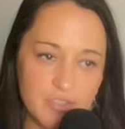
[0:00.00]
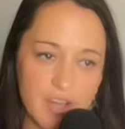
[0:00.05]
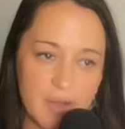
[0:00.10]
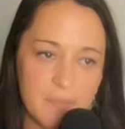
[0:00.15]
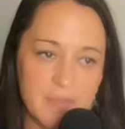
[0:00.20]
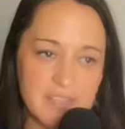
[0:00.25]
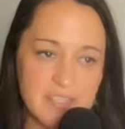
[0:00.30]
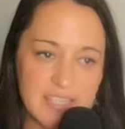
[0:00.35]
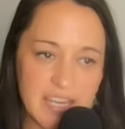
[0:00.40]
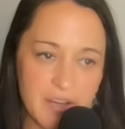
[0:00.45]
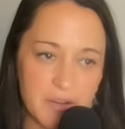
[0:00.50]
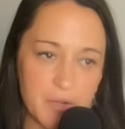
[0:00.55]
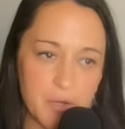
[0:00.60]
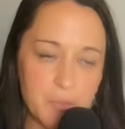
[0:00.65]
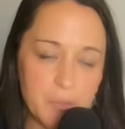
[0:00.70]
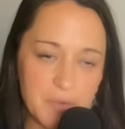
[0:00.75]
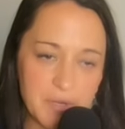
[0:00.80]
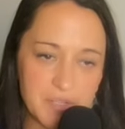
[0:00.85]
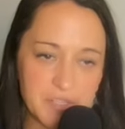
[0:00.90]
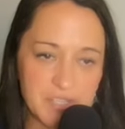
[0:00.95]
I'm a tarot
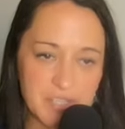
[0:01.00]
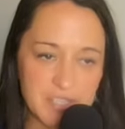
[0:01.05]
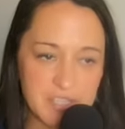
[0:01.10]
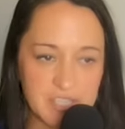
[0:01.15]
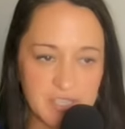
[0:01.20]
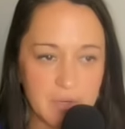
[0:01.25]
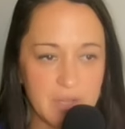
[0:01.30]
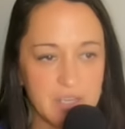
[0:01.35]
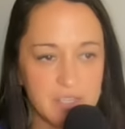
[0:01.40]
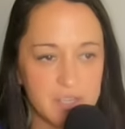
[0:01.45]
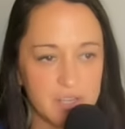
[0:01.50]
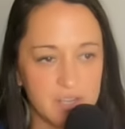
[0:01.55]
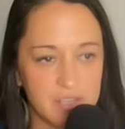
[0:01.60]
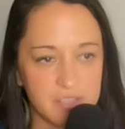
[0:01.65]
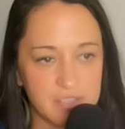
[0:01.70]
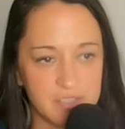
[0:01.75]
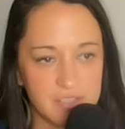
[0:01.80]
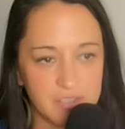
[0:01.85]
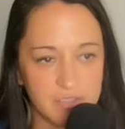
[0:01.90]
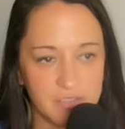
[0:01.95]
person. So I
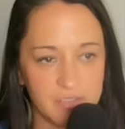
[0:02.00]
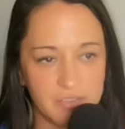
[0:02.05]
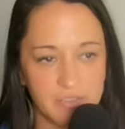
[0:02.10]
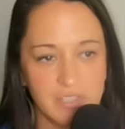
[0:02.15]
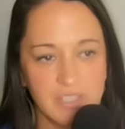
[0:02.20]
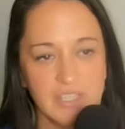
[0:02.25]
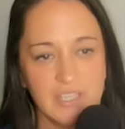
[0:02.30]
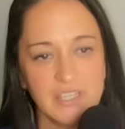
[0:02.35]
turn to